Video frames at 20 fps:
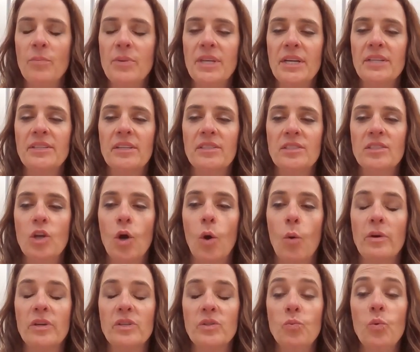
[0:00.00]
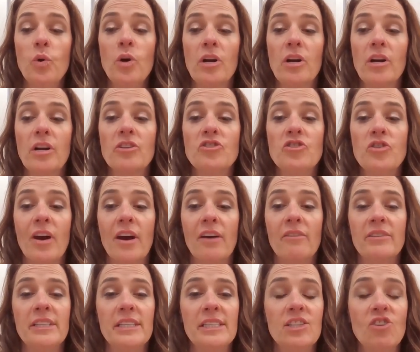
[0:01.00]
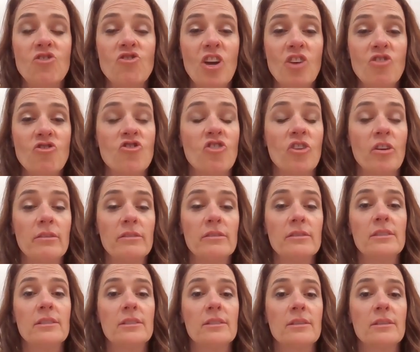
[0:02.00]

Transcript: but that doesn't always work. Do you have any suggestions?